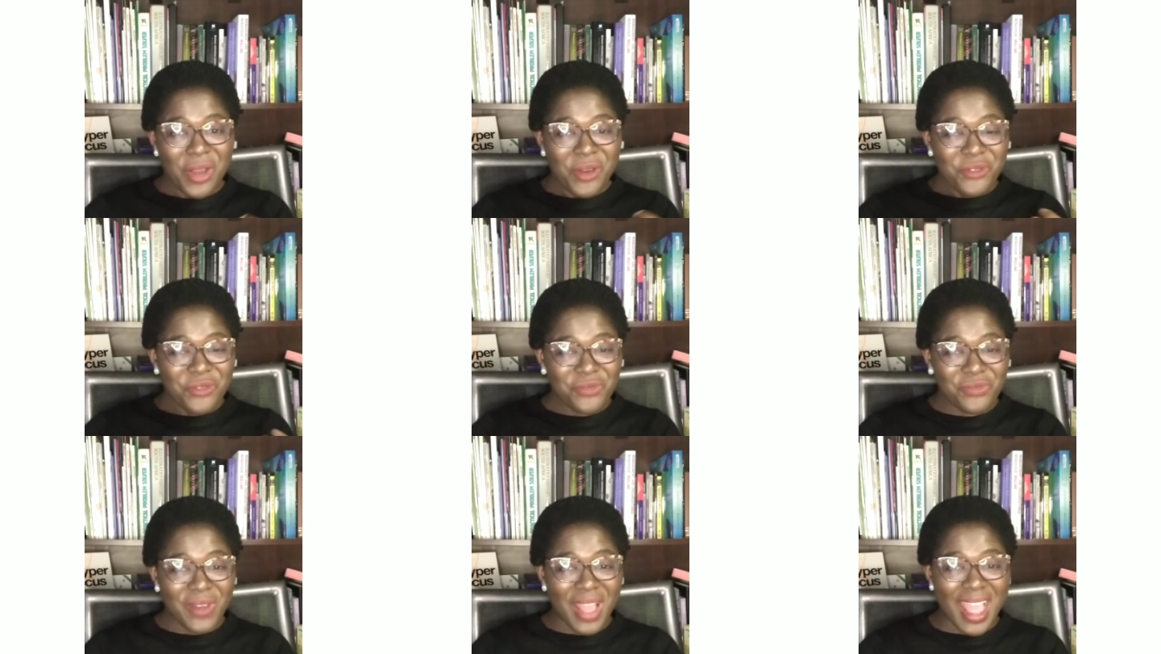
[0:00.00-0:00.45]

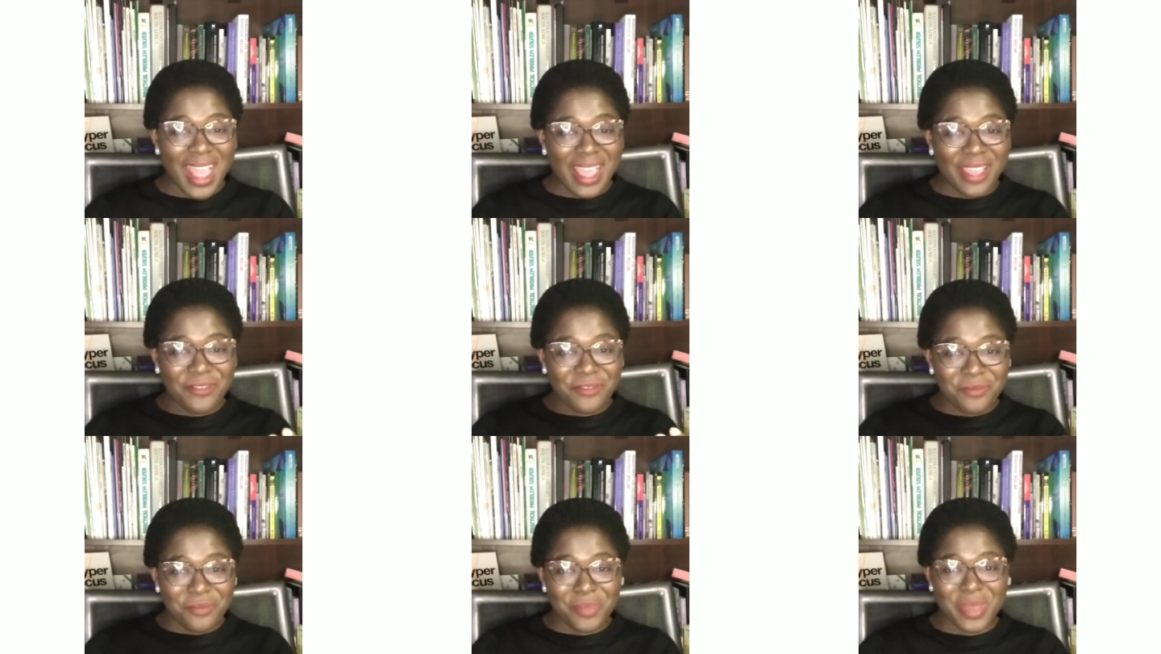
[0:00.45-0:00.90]

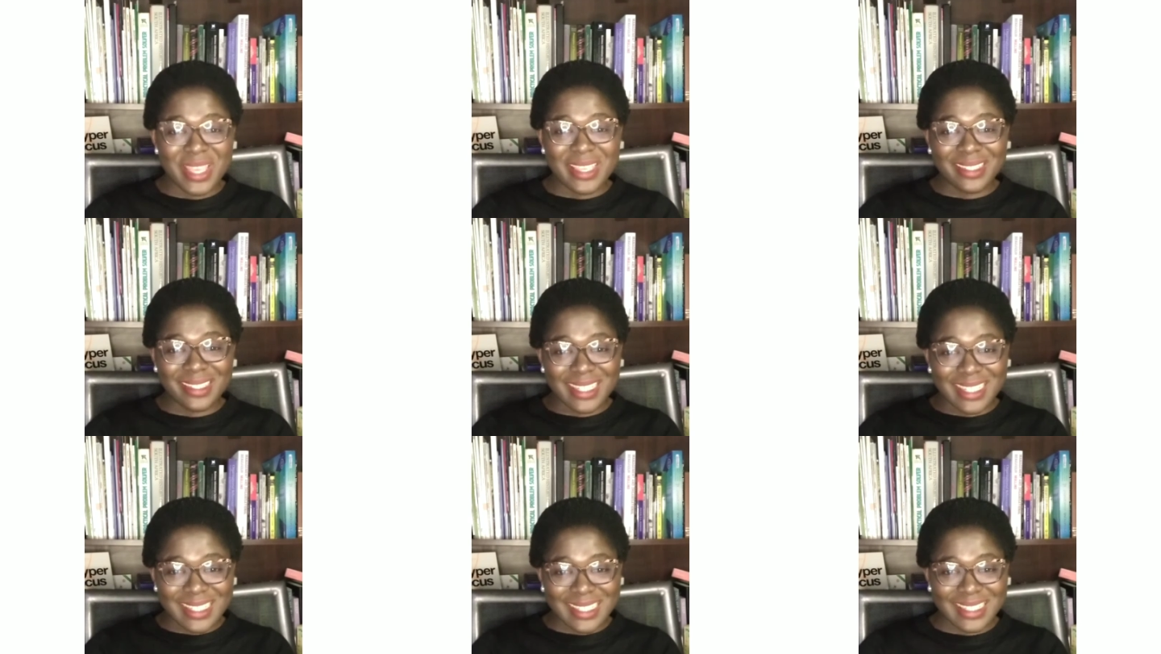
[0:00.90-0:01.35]
5
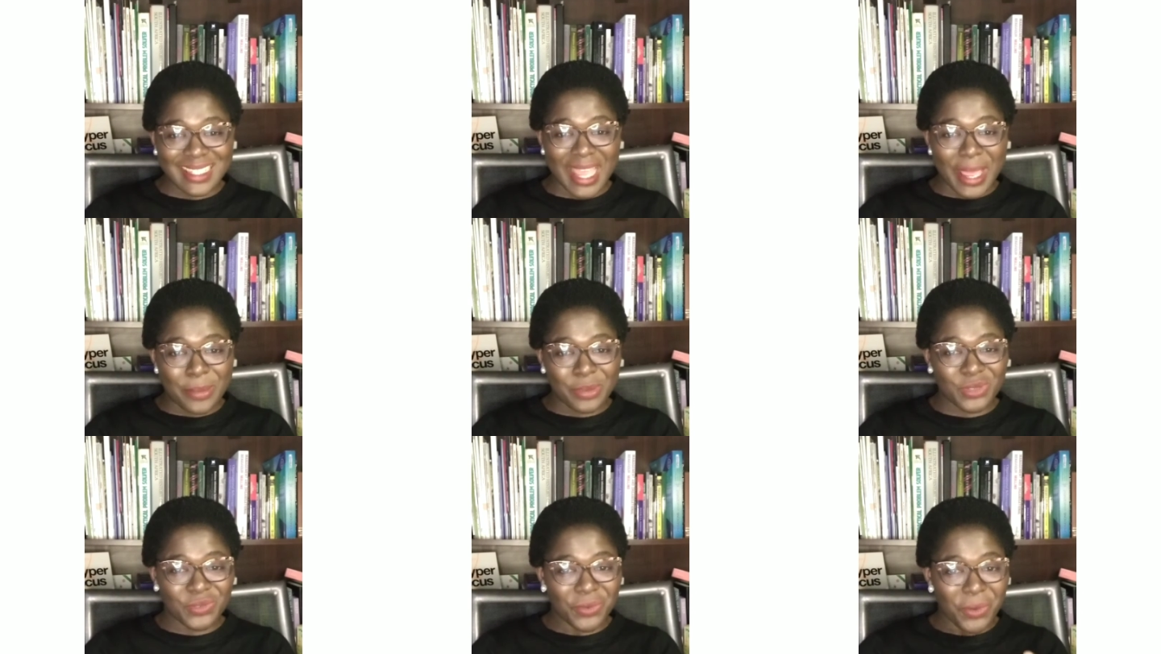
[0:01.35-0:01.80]
basic
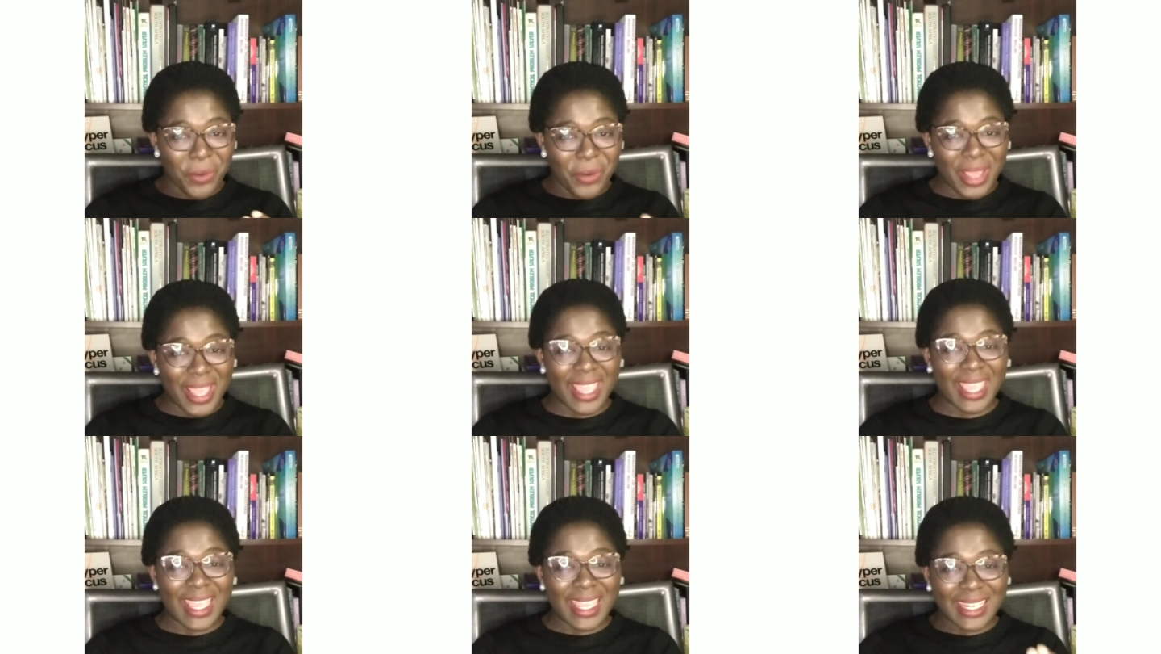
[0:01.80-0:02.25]
steps
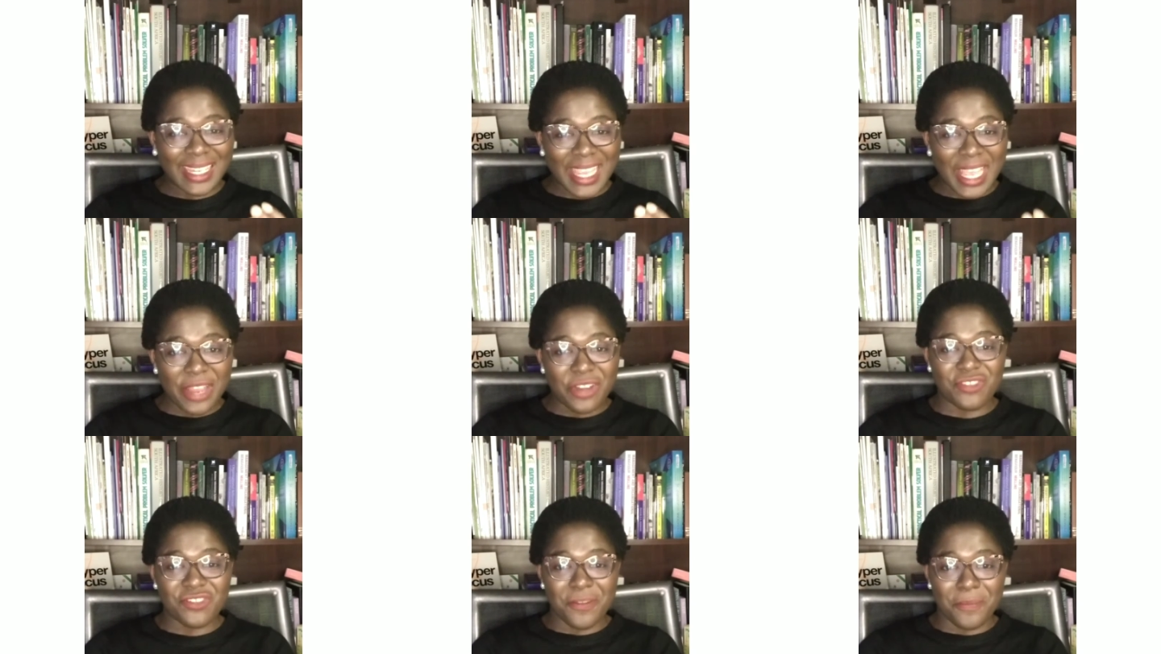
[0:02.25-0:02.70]
for
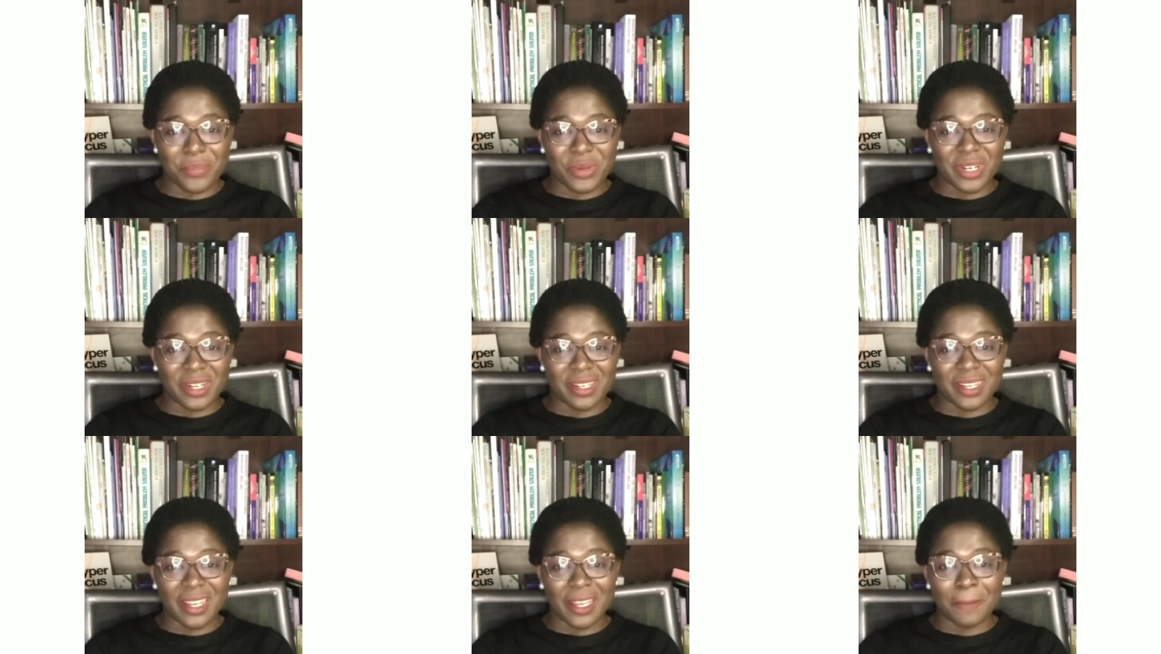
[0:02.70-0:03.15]
any
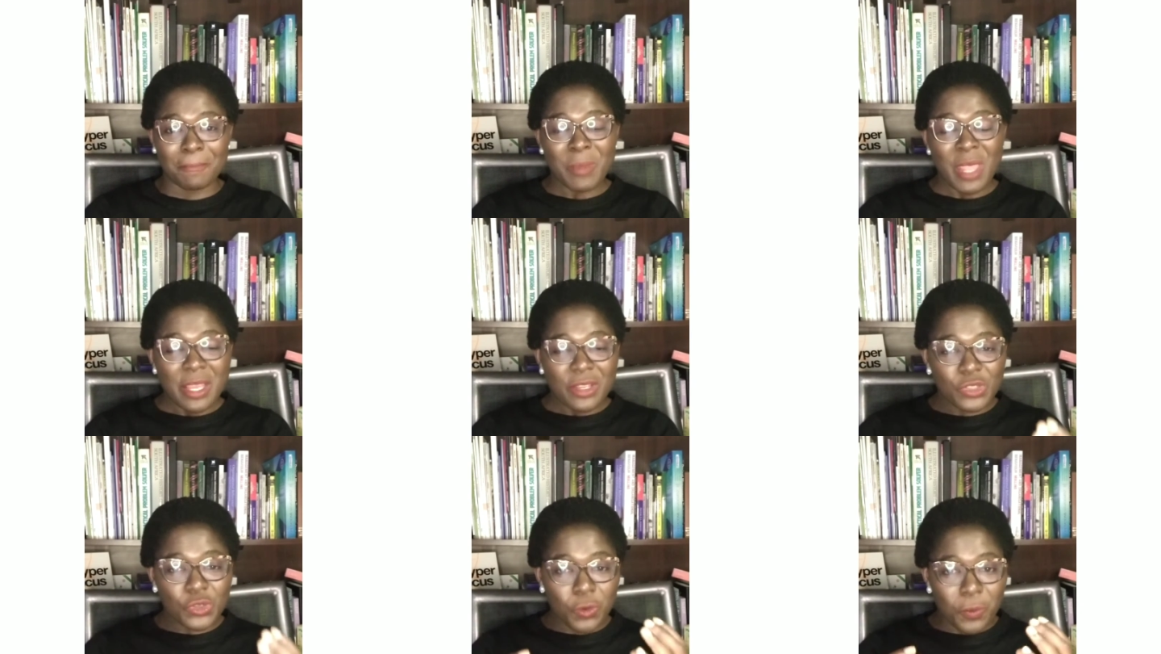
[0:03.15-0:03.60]
entrepreneur
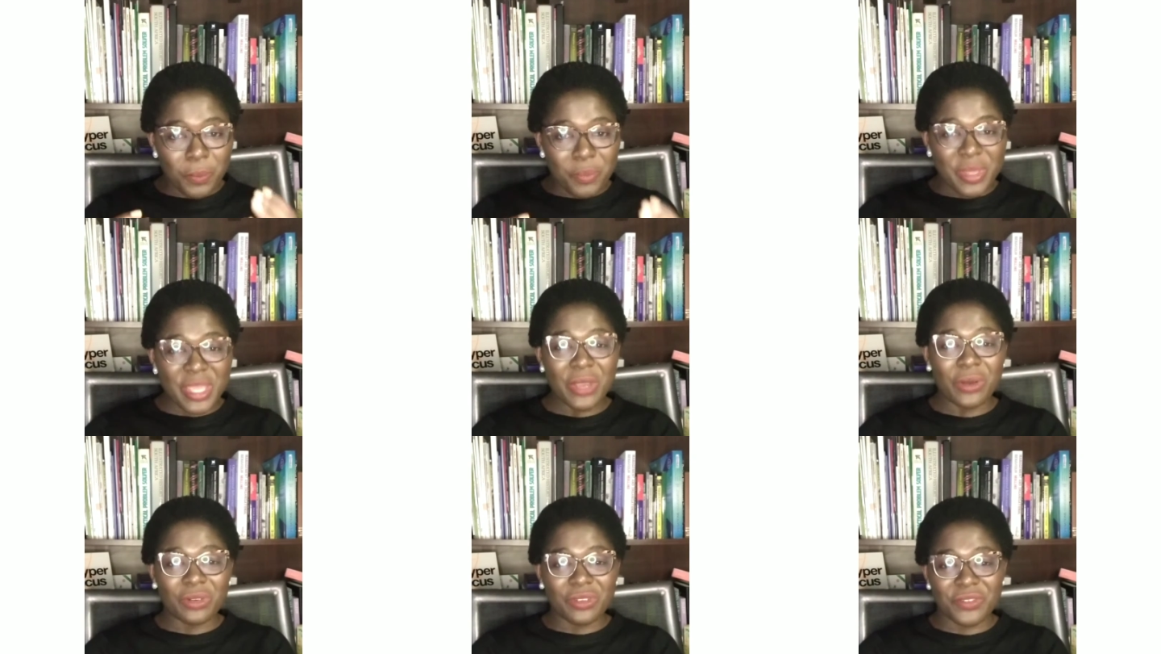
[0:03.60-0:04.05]
to
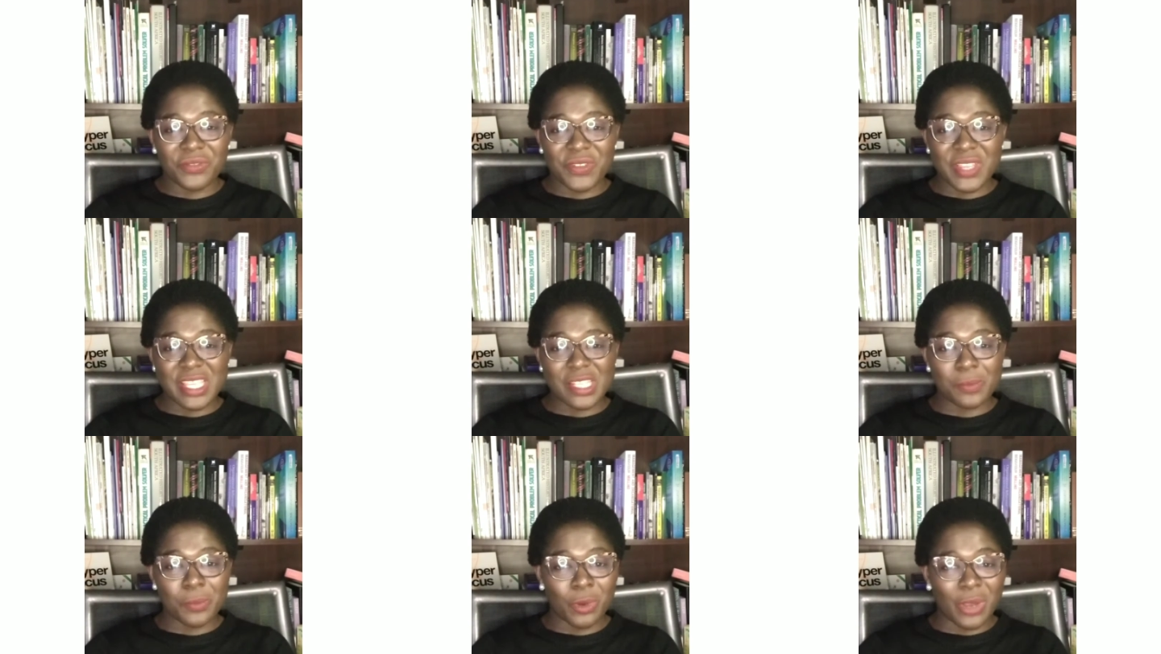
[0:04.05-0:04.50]
be on
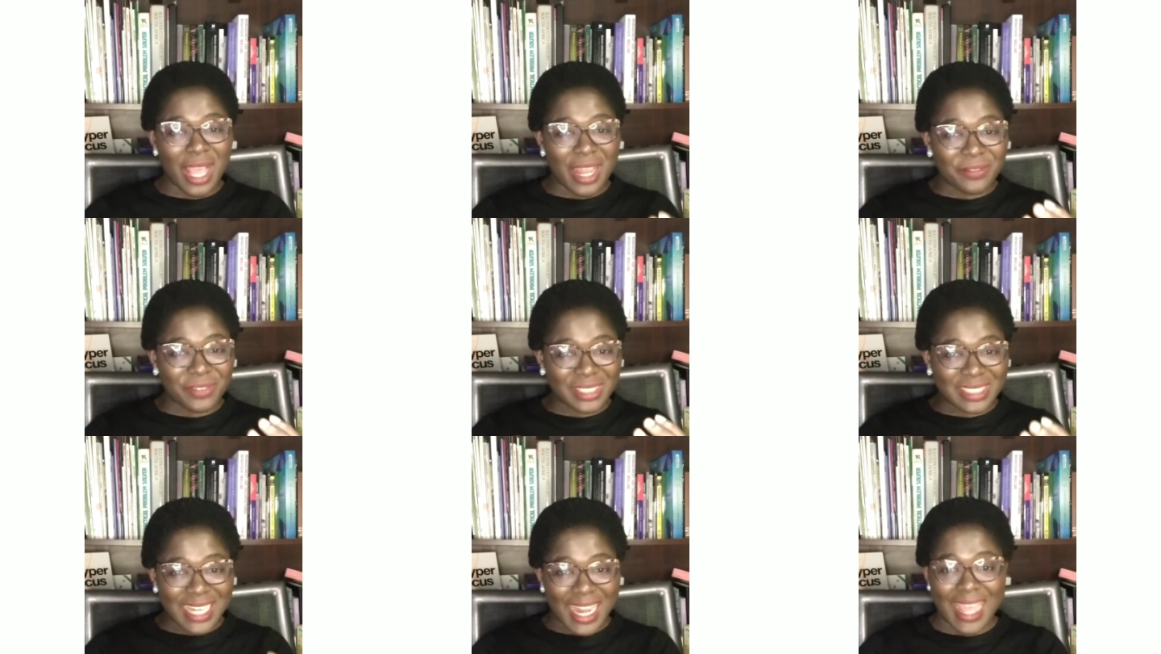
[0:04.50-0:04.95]
Facebook
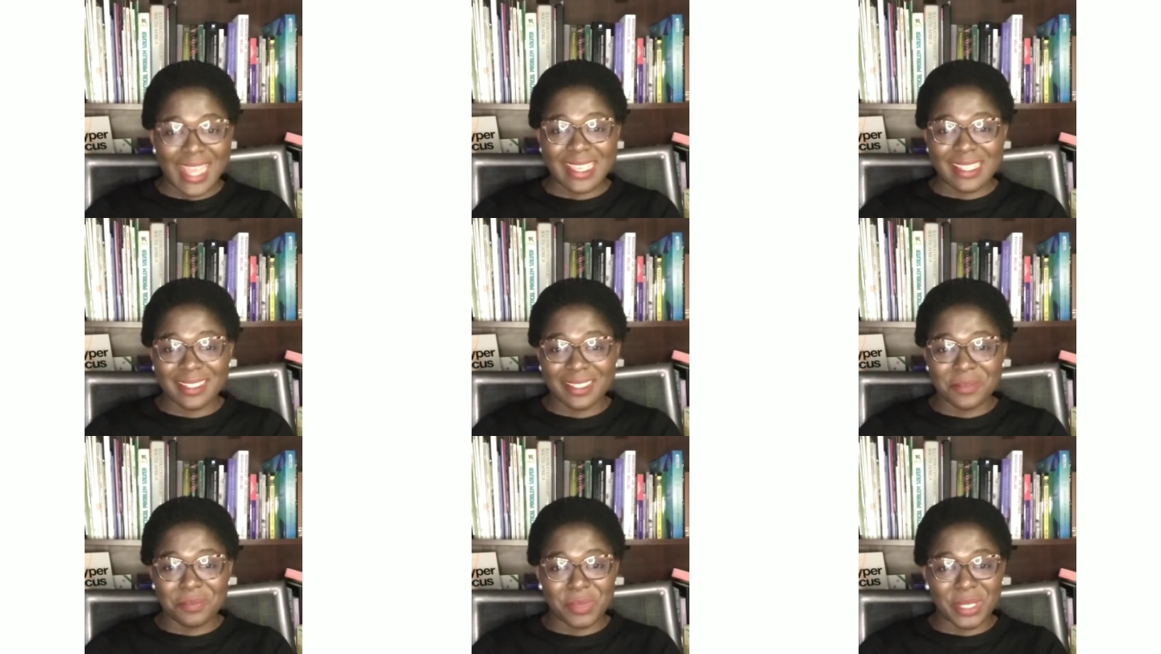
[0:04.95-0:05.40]

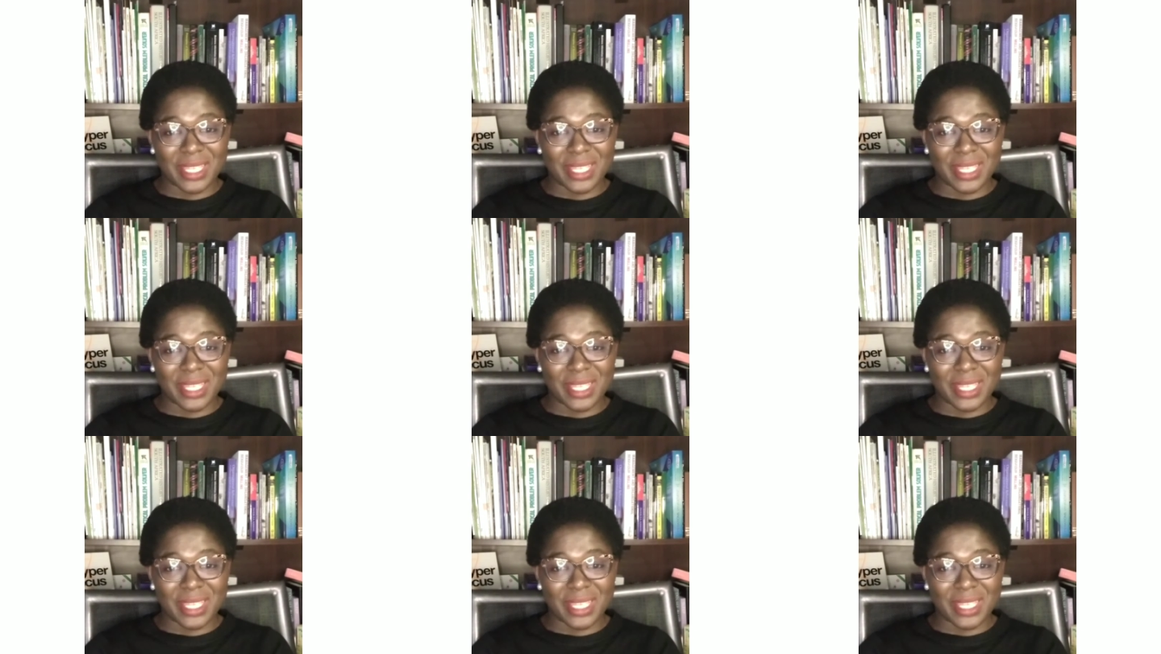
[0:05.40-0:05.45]
advertising,